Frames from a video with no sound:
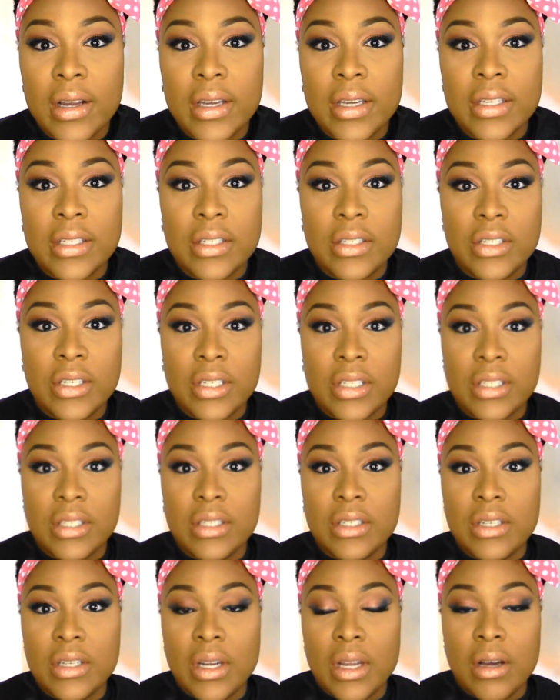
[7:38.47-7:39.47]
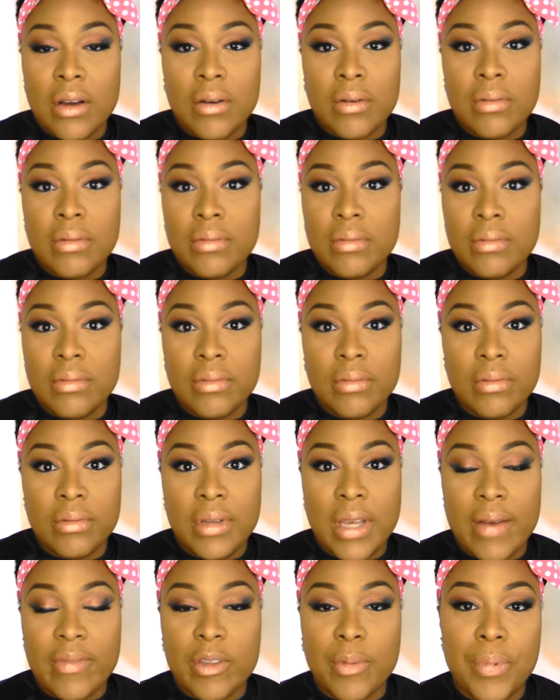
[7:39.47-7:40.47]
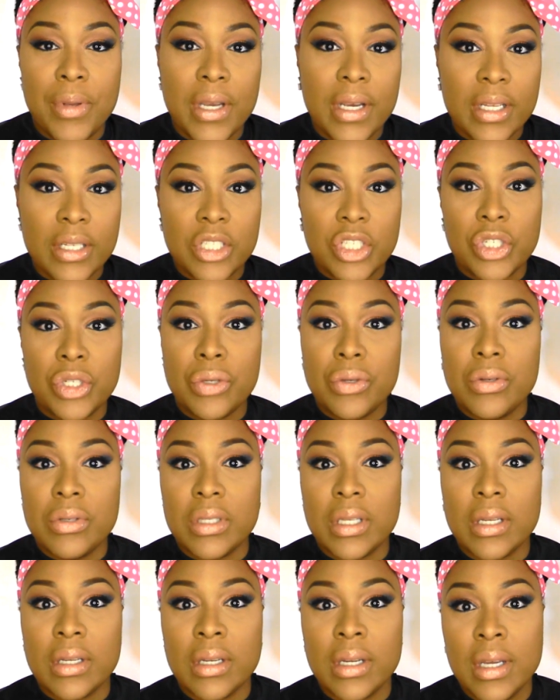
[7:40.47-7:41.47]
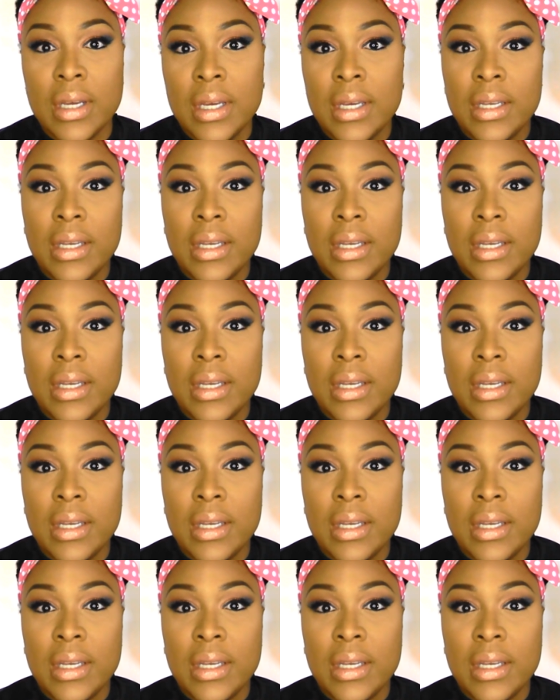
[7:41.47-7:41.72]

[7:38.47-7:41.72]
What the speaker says: It's just, you know, you have to pick and choose and,